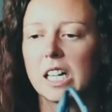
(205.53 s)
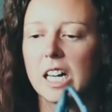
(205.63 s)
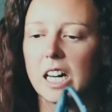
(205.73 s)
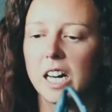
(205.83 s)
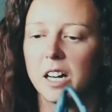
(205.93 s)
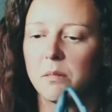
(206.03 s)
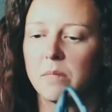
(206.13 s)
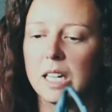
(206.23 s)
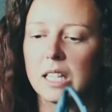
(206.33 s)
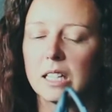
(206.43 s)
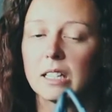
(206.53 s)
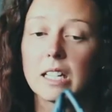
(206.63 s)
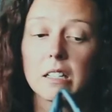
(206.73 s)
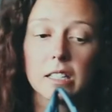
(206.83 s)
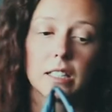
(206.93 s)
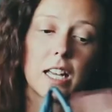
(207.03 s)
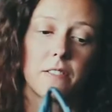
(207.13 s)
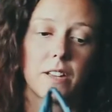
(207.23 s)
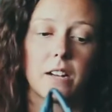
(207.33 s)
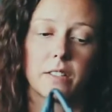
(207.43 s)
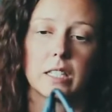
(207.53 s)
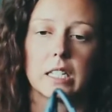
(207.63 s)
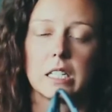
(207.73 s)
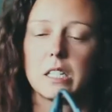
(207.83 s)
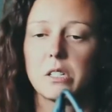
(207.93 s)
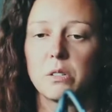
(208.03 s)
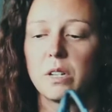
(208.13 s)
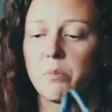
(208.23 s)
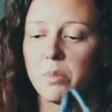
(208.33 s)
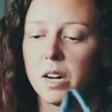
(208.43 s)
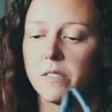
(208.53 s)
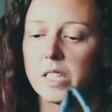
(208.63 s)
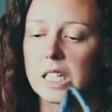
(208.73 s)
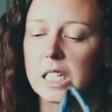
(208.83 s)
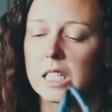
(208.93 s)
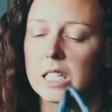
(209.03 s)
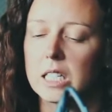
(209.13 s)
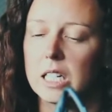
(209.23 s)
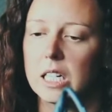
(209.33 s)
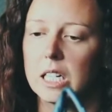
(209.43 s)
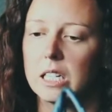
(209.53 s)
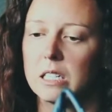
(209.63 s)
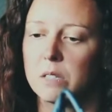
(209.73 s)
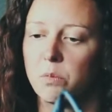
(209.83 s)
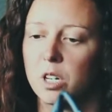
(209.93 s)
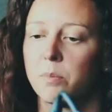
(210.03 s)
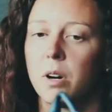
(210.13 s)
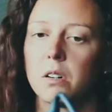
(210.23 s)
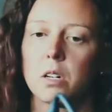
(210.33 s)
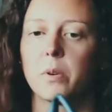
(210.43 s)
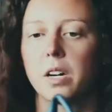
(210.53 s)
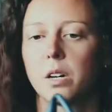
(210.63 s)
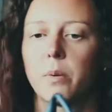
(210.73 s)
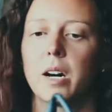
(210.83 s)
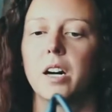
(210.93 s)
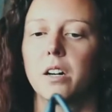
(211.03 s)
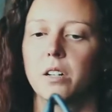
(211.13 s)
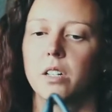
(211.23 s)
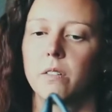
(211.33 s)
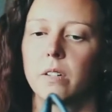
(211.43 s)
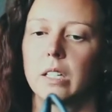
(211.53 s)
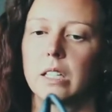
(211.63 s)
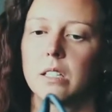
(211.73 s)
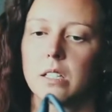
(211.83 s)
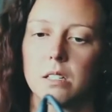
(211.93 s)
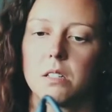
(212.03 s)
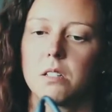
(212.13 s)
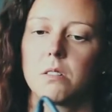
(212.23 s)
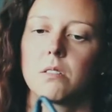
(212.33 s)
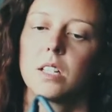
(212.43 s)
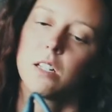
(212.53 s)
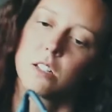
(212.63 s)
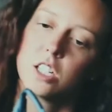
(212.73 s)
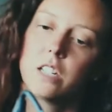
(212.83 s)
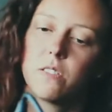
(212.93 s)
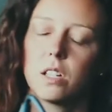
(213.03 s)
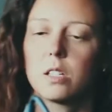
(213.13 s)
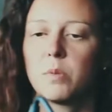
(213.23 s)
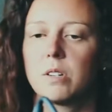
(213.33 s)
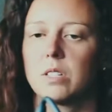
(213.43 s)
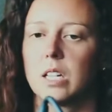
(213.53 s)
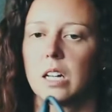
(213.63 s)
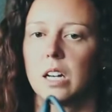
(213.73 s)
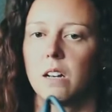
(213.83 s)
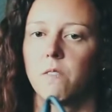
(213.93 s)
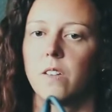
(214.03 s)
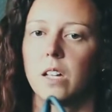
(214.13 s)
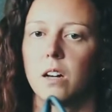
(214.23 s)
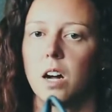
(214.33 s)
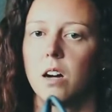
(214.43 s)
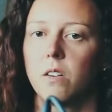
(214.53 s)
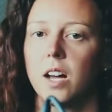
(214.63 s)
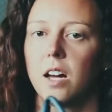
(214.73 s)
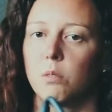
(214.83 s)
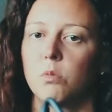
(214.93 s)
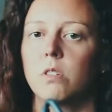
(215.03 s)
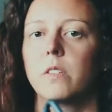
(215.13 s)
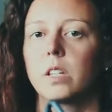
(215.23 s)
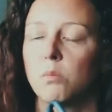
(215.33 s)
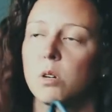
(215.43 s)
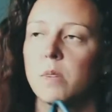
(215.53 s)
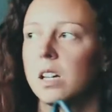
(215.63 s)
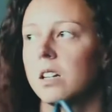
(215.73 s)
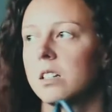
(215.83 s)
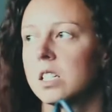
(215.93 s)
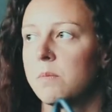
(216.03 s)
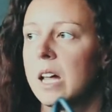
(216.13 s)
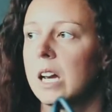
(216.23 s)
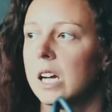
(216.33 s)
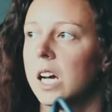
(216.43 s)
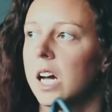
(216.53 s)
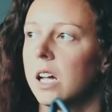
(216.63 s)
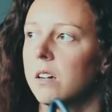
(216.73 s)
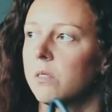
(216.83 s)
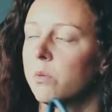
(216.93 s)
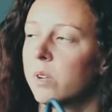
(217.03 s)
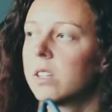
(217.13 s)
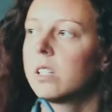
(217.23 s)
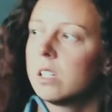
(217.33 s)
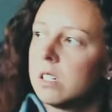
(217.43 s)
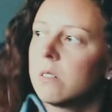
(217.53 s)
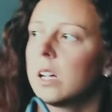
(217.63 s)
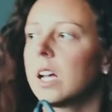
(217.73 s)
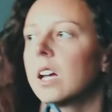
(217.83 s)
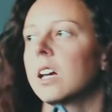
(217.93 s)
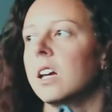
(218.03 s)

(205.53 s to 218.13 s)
And then later in life got really into improv dance and more partner work where you really listen to the energy of the other person and figure out how to move in the moment depending on what they're doing.